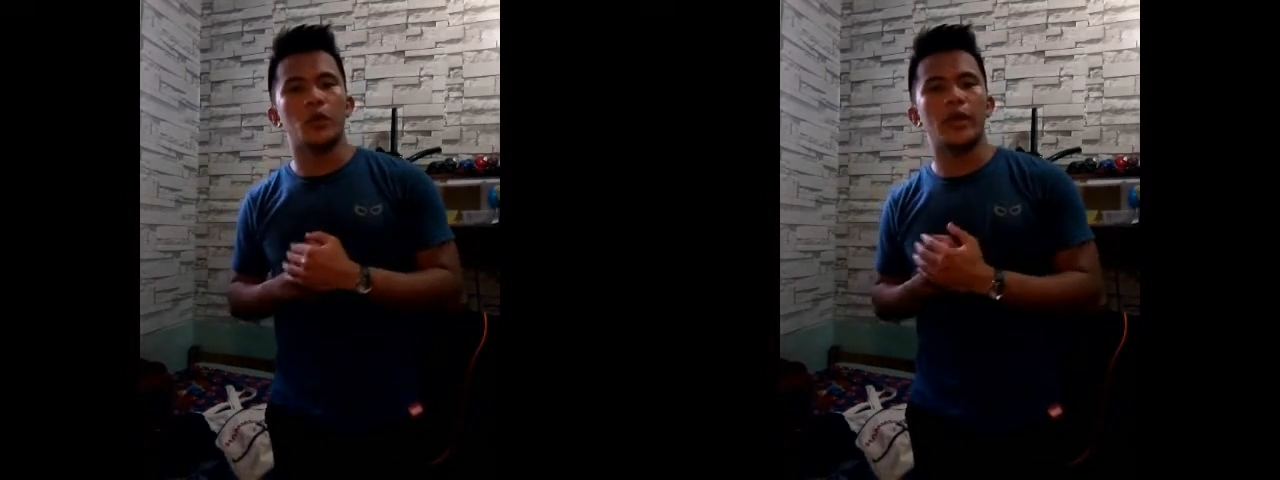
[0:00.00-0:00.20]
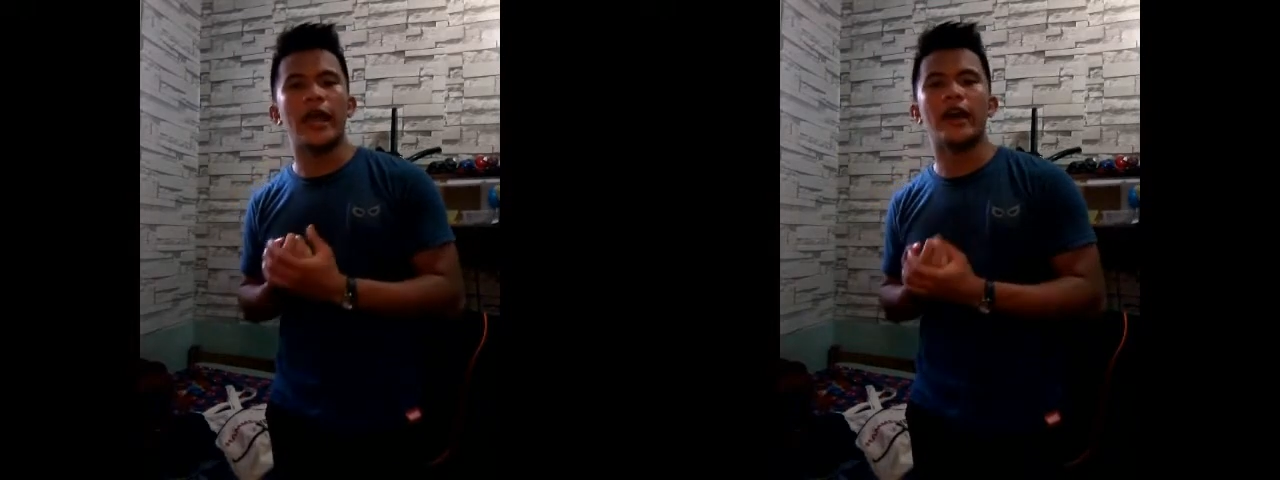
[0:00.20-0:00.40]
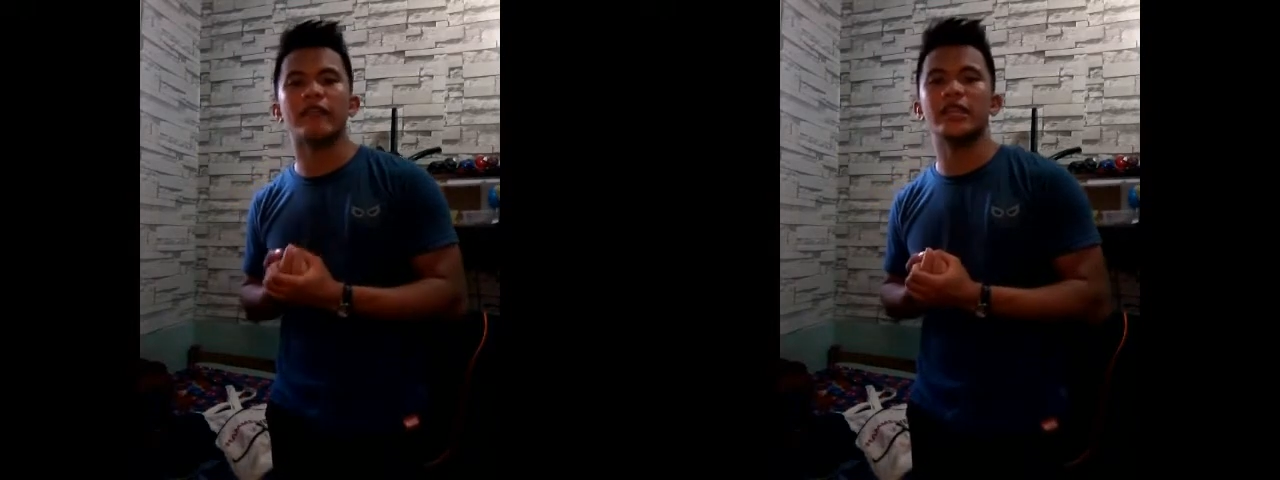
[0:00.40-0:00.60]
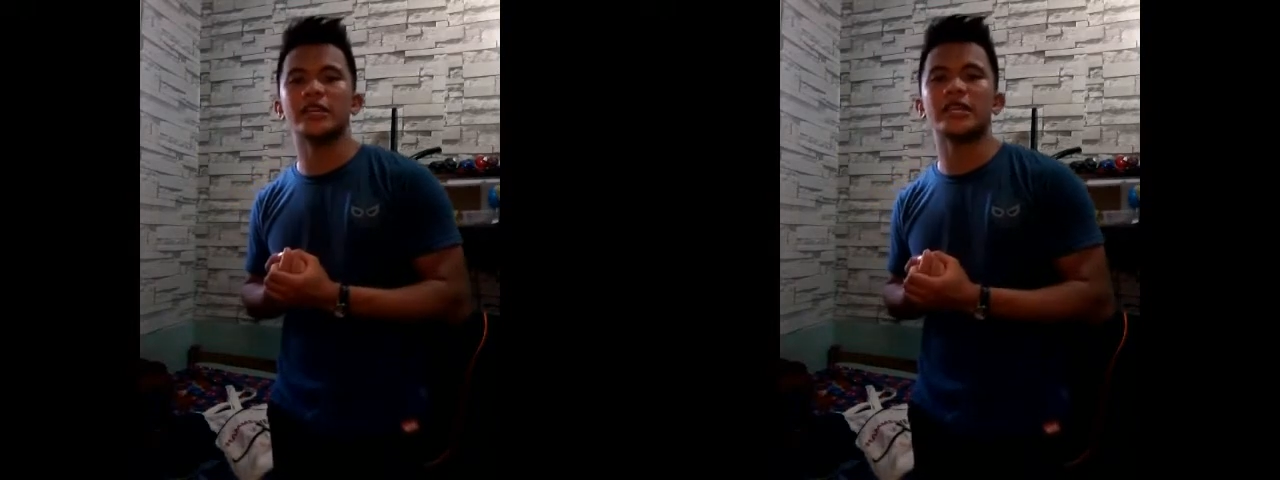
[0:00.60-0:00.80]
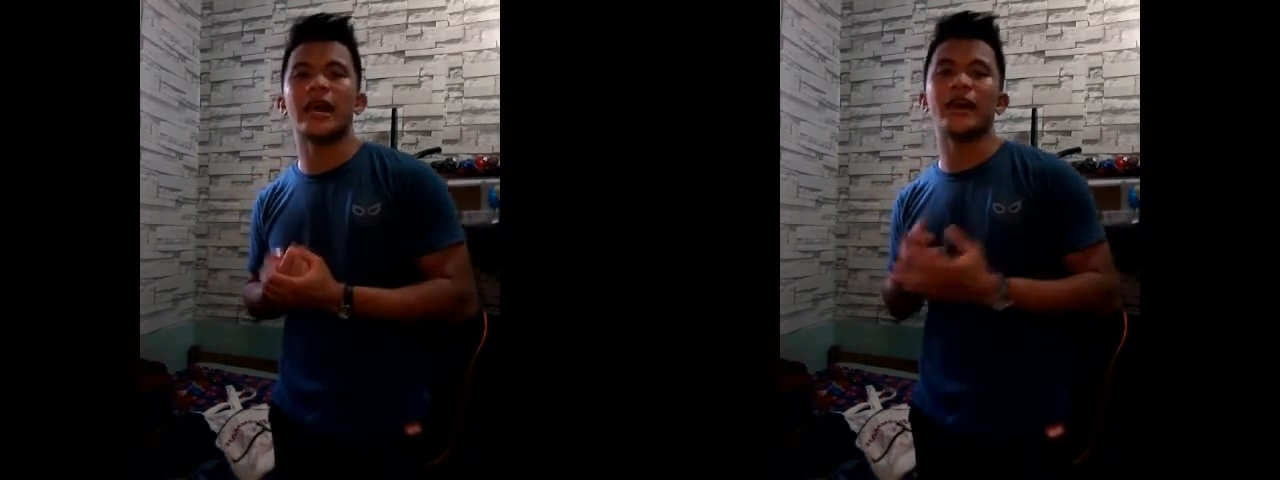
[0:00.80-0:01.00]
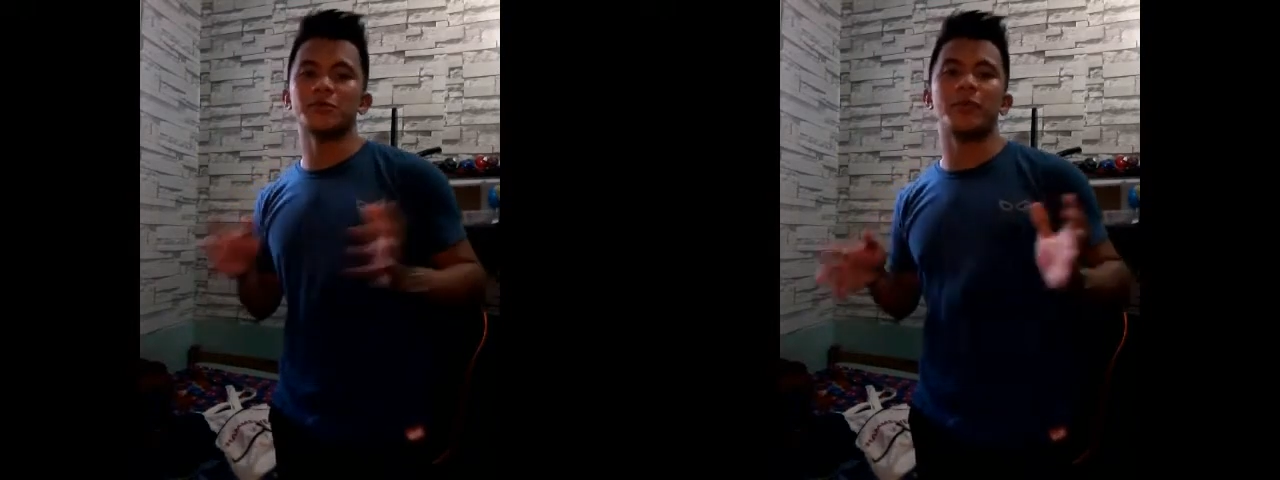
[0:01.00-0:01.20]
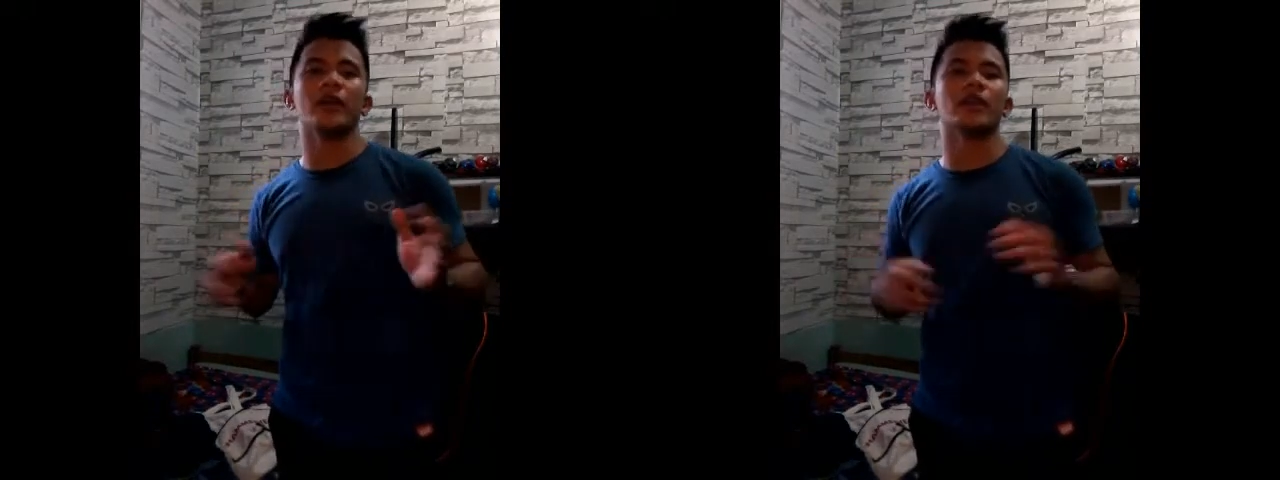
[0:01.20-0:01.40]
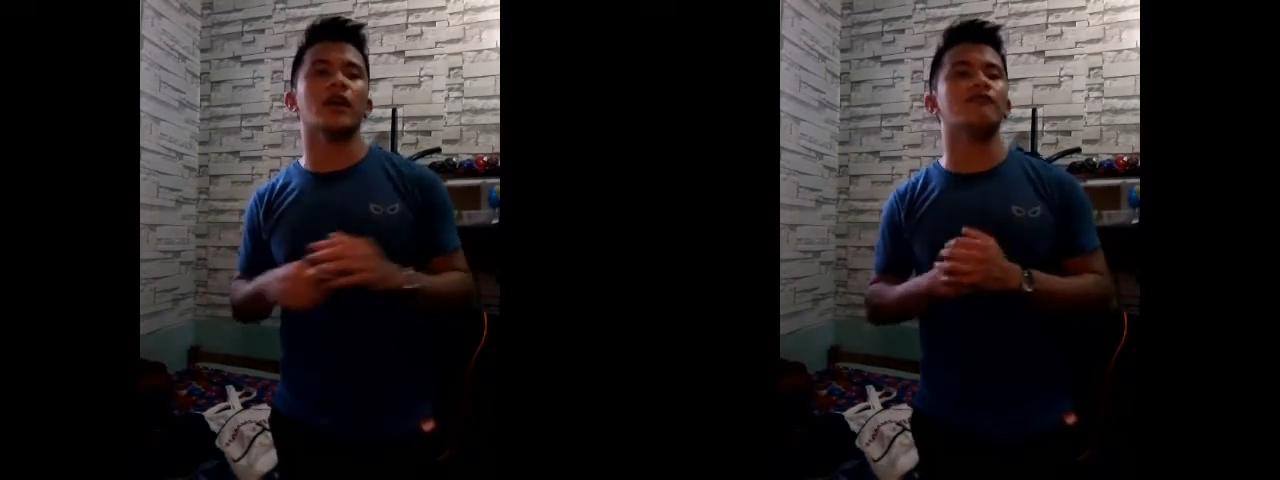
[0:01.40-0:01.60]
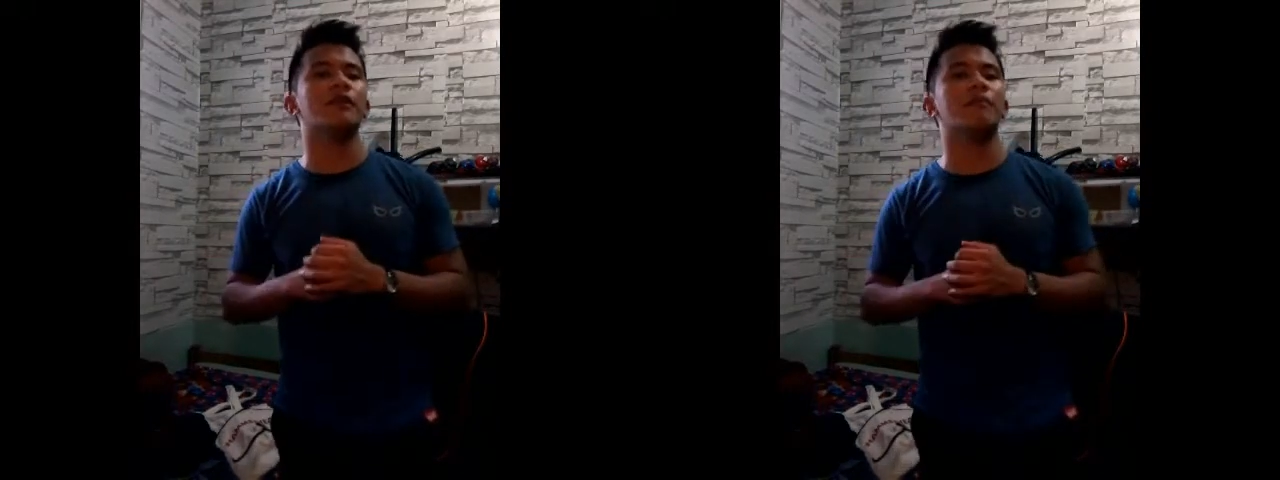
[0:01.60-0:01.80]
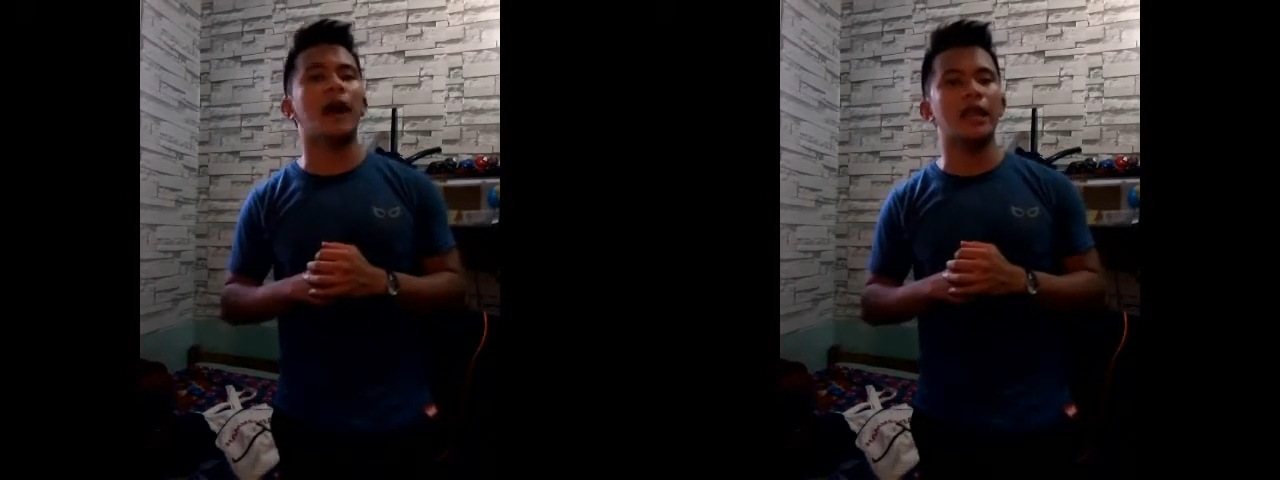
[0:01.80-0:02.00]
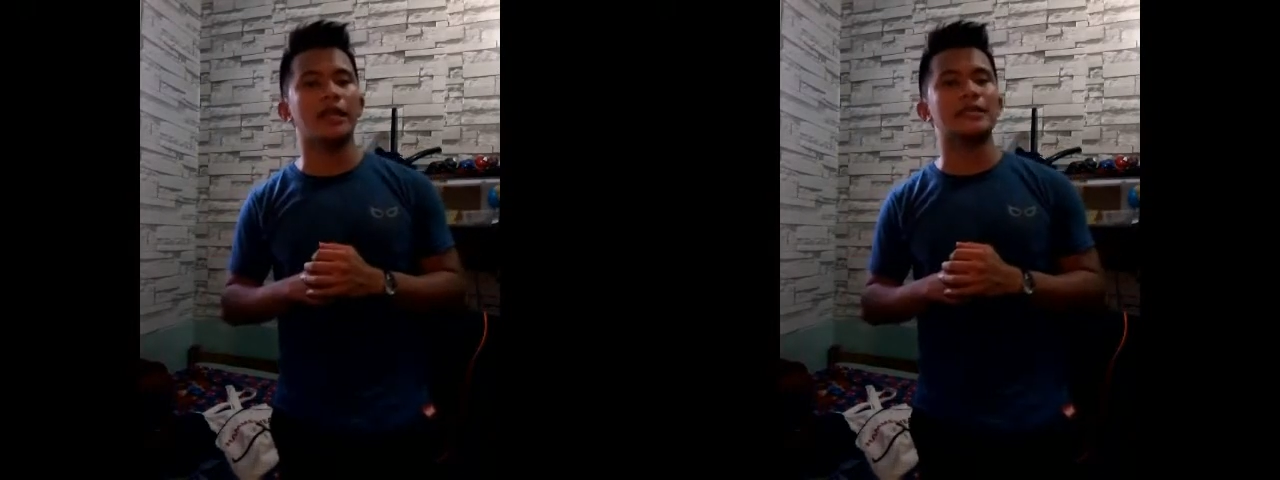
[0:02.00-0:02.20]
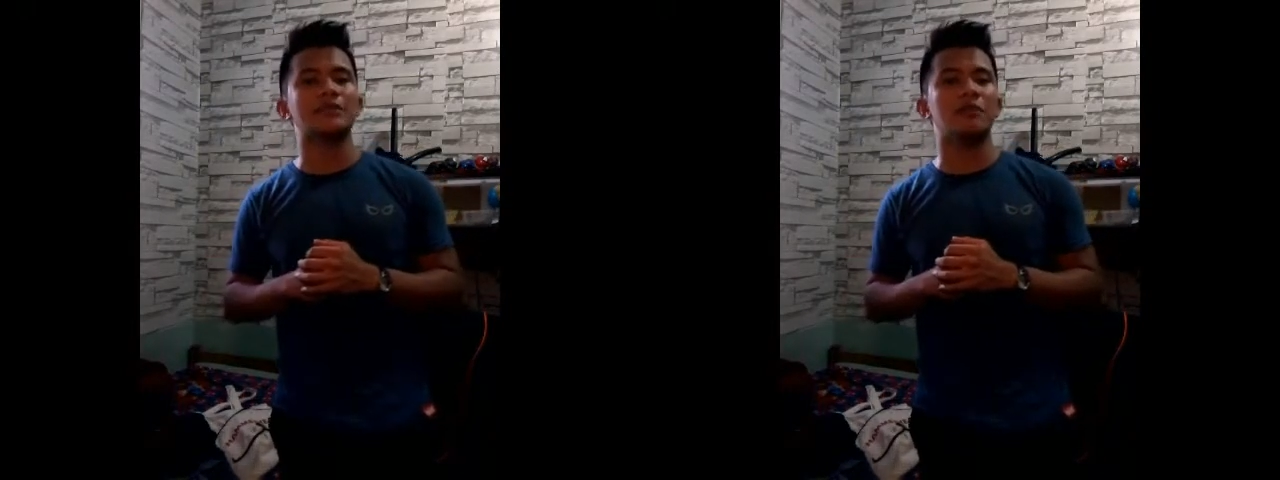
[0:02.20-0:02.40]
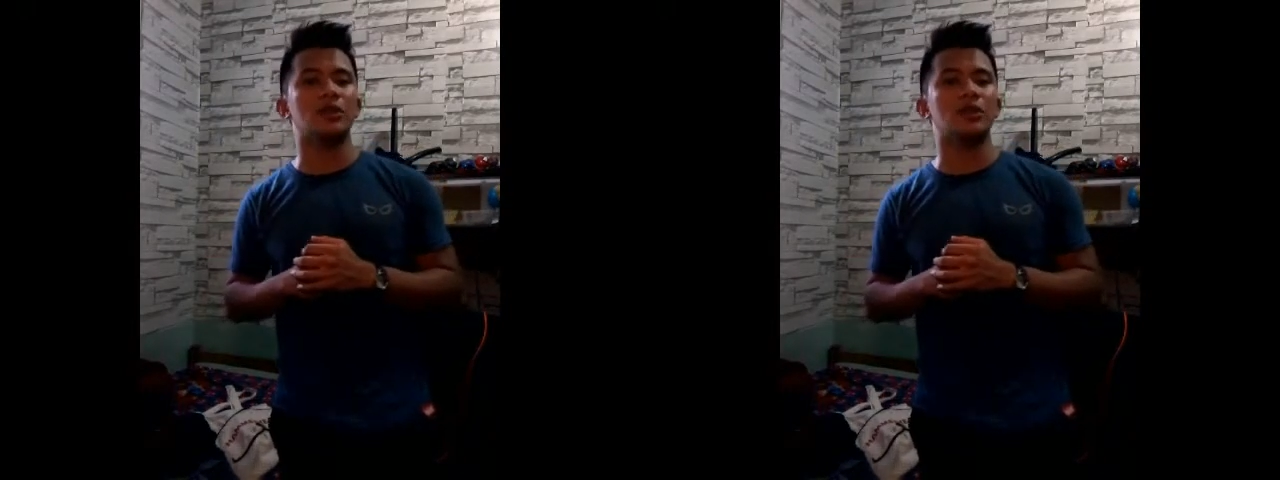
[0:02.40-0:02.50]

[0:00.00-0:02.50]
we have this aspect of the balance